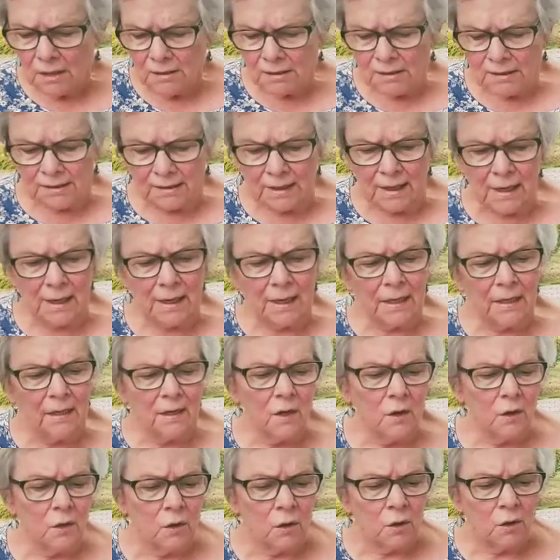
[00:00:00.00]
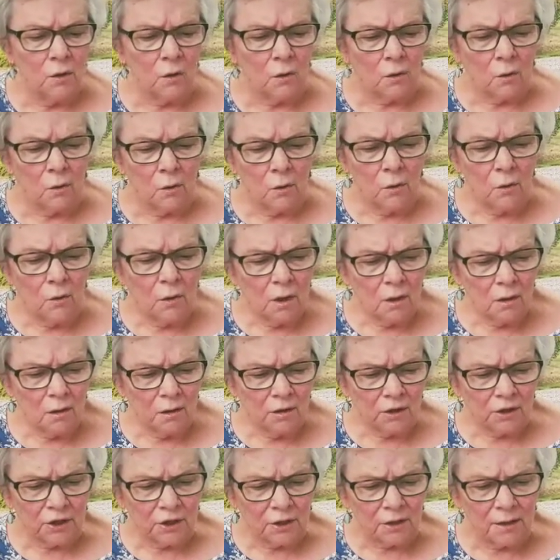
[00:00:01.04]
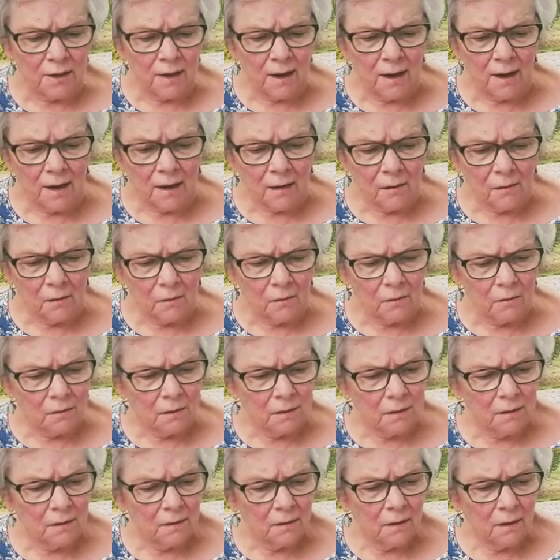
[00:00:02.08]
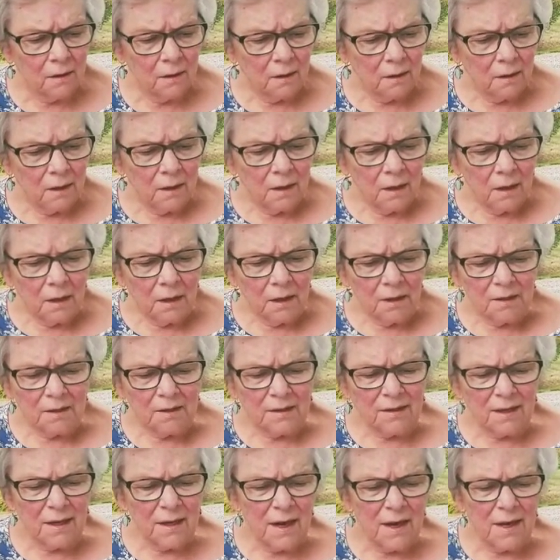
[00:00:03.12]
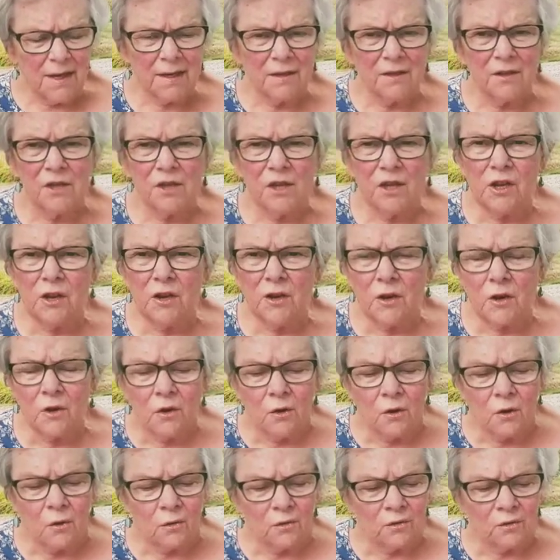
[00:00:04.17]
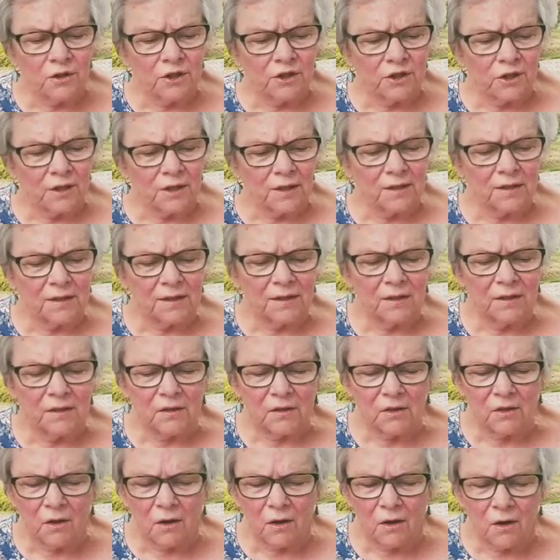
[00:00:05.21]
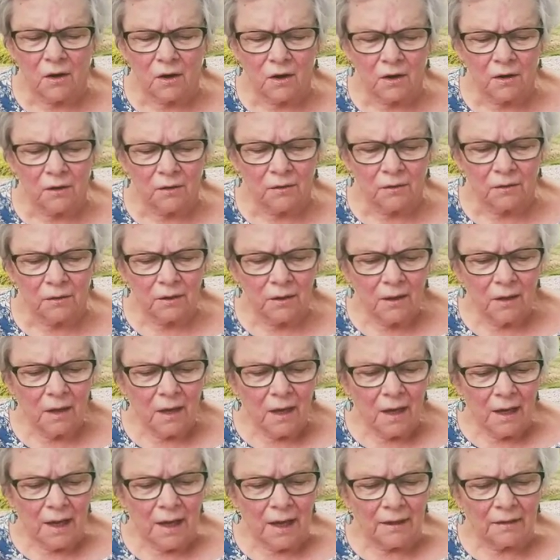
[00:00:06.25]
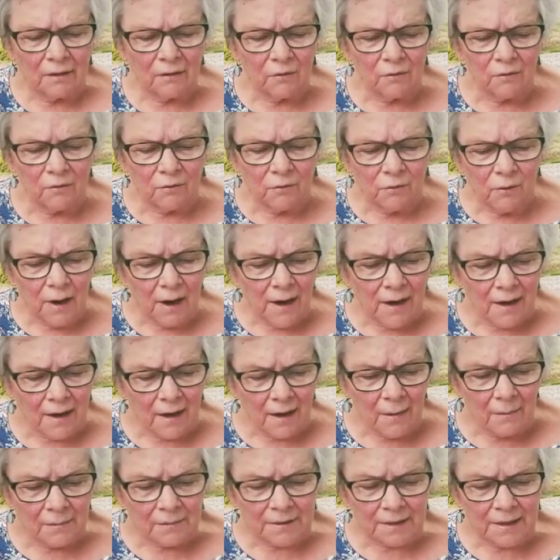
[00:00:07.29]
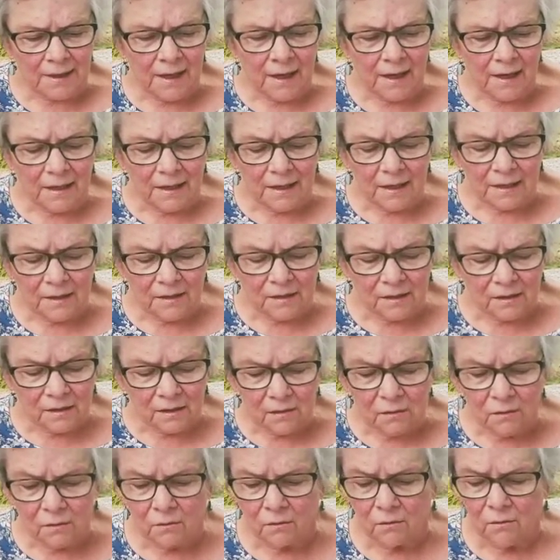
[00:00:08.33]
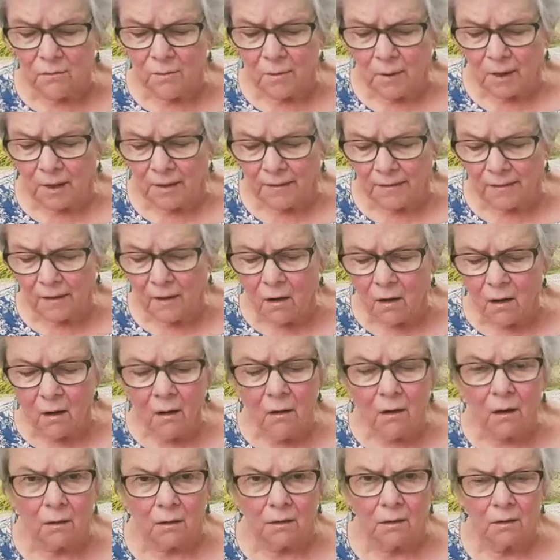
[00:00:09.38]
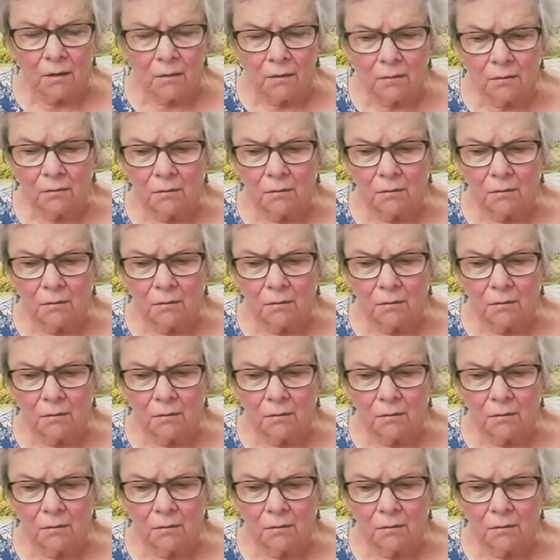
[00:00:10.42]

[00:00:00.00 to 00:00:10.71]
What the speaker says: Say who? She howled. Say you, she snarled and grabbed Katie Sue by the collar.